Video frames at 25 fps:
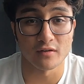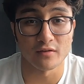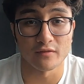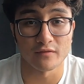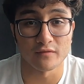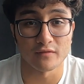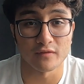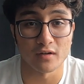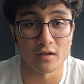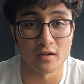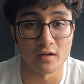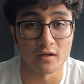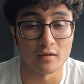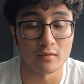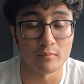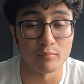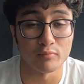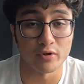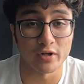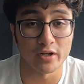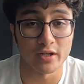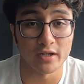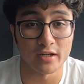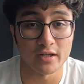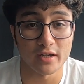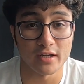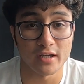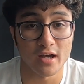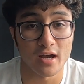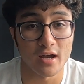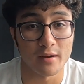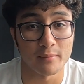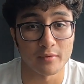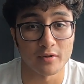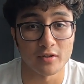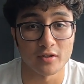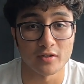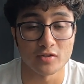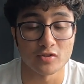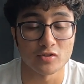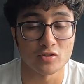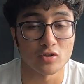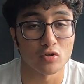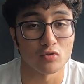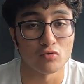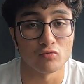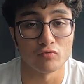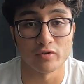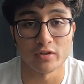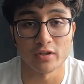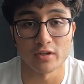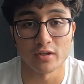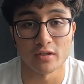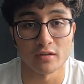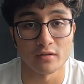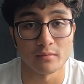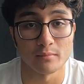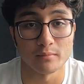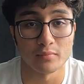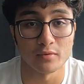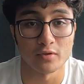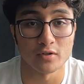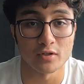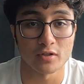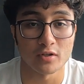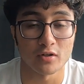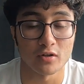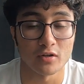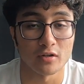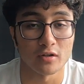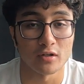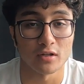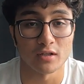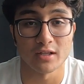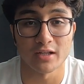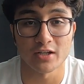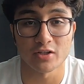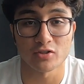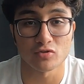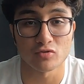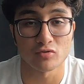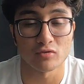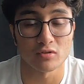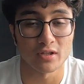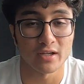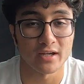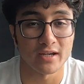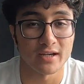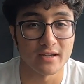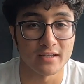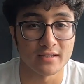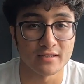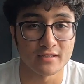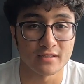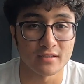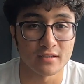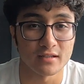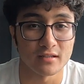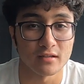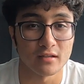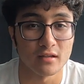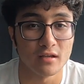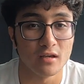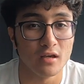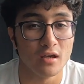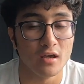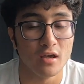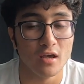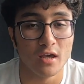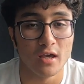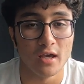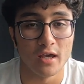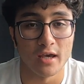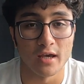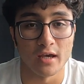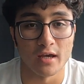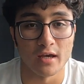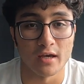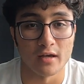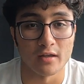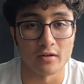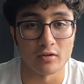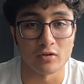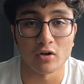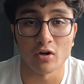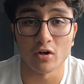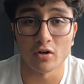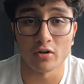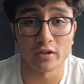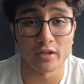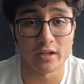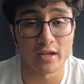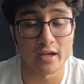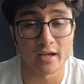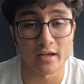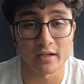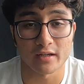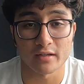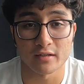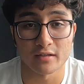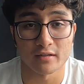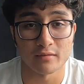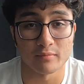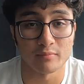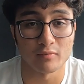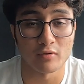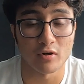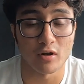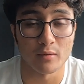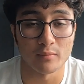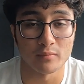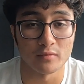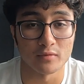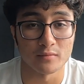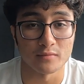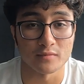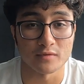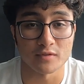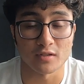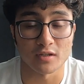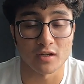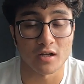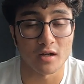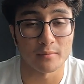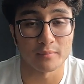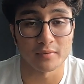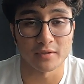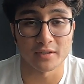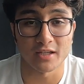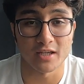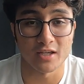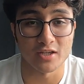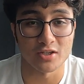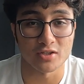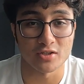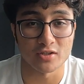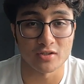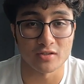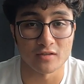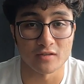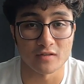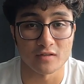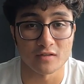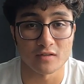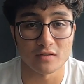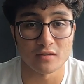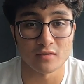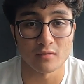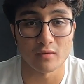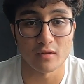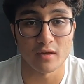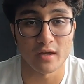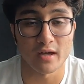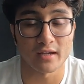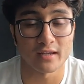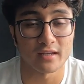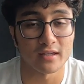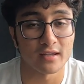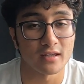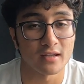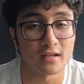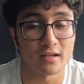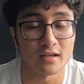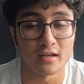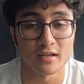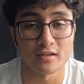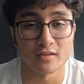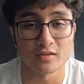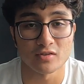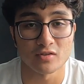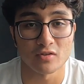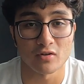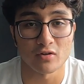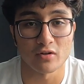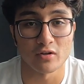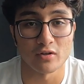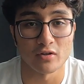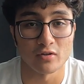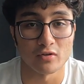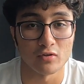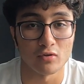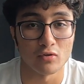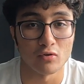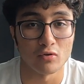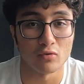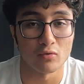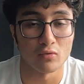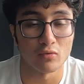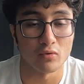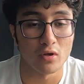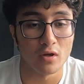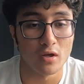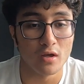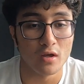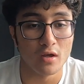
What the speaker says: of break, I'm going to start reading the book on electrolytes and cardiac problems and complications so that I can get a head start and know